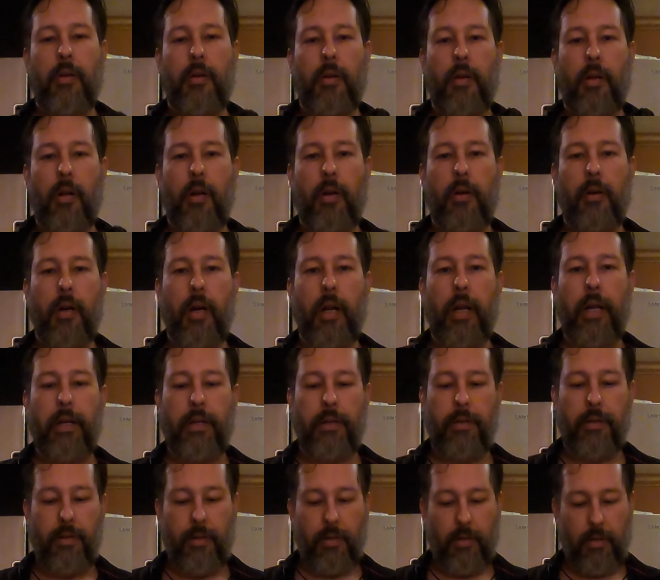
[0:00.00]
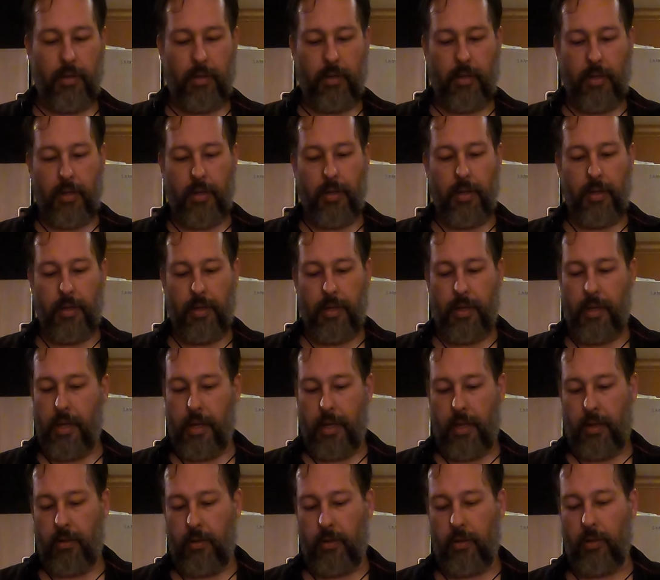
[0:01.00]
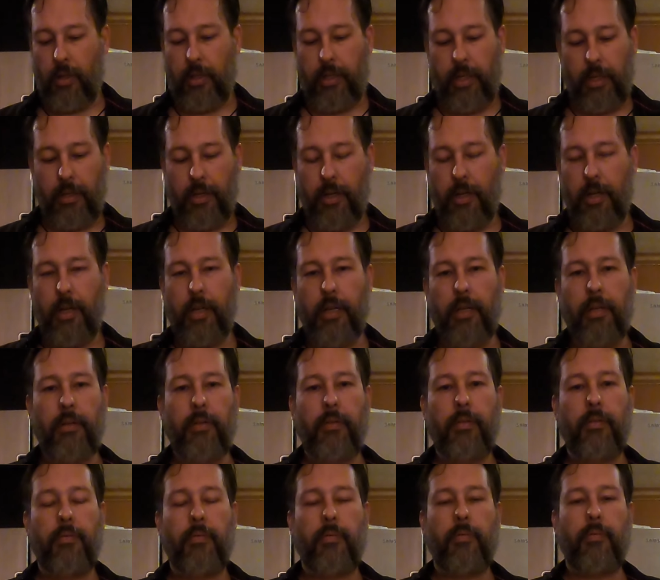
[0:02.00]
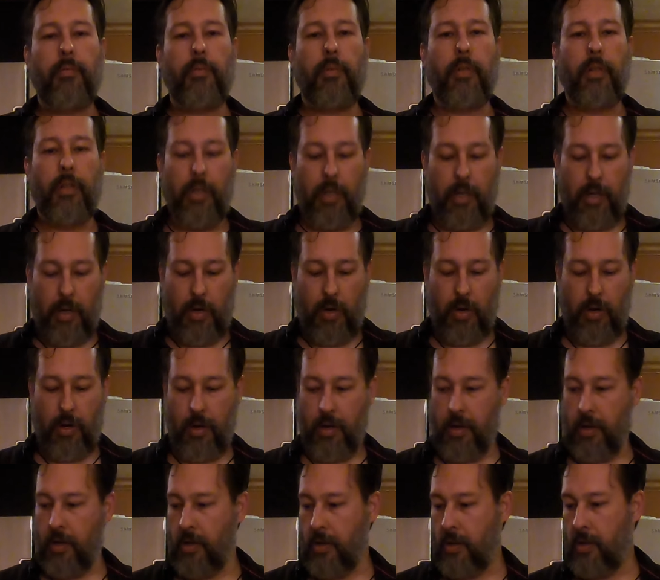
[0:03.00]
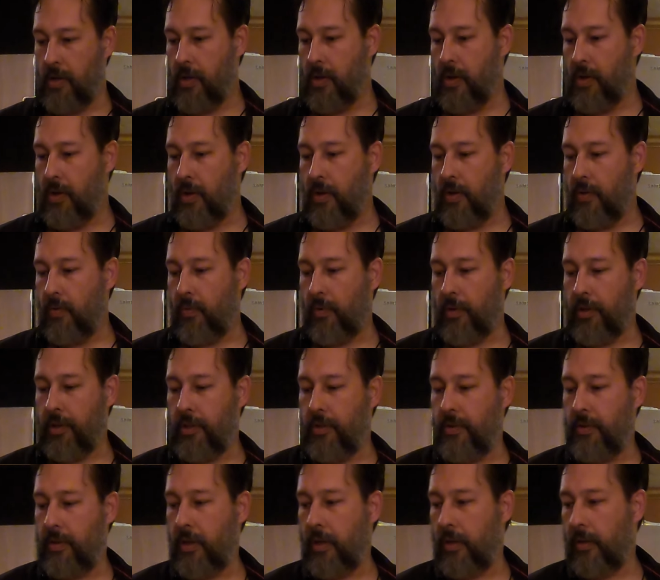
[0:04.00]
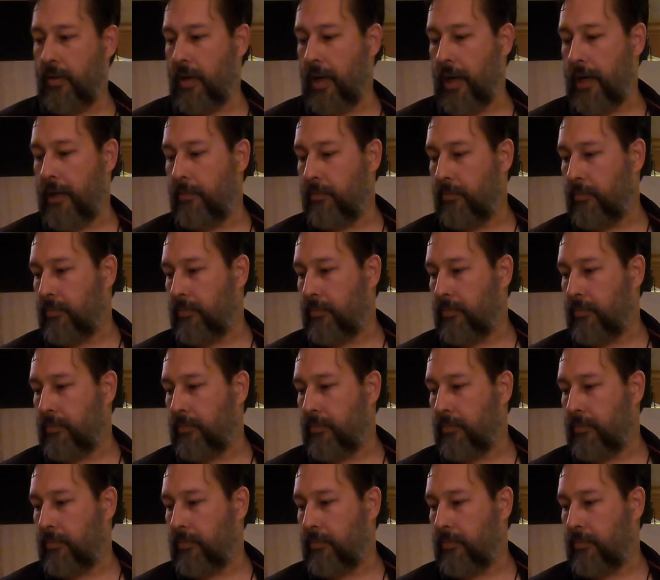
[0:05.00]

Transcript: All right. Looking good. We're doing all right.